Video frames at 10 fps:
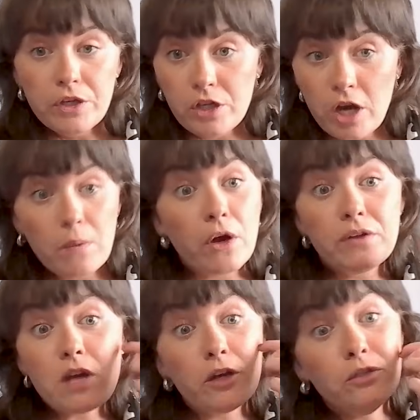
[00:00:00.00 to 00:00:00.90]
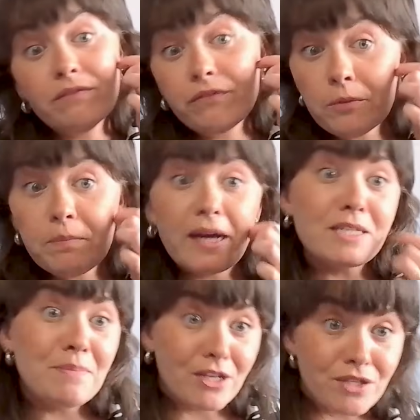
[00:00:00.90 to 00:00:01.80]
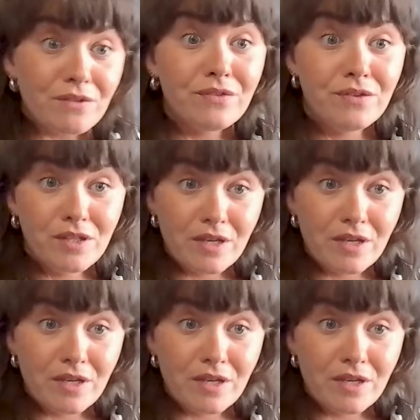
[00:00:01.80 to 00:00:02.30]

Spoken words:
are using food banks because of